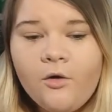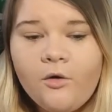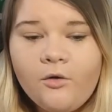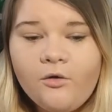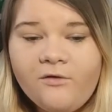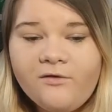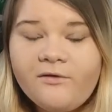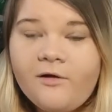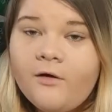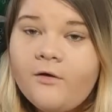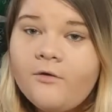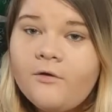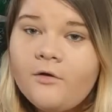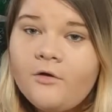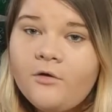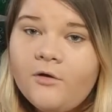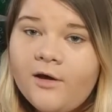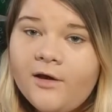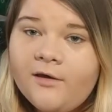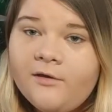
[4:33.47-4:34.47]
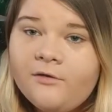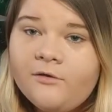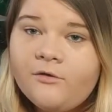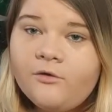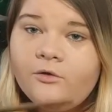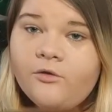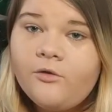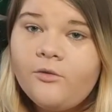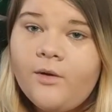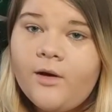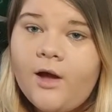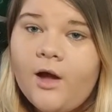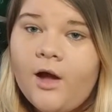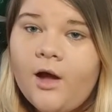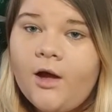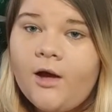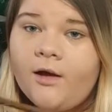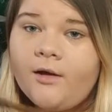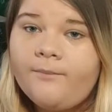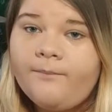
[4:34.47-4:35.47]
Also, look into
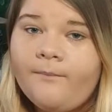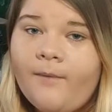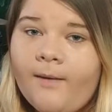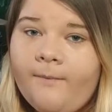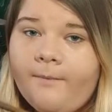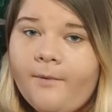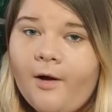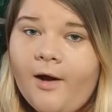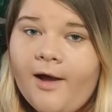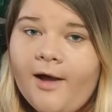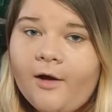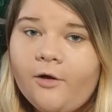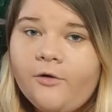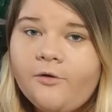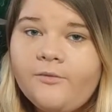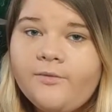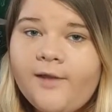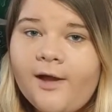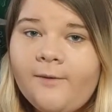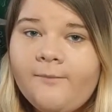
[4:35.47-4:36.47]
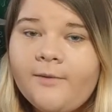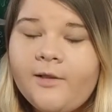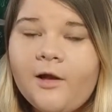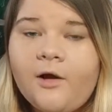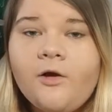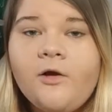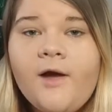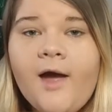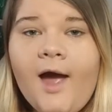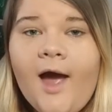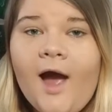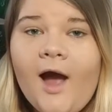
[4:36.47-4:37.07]
my bio down below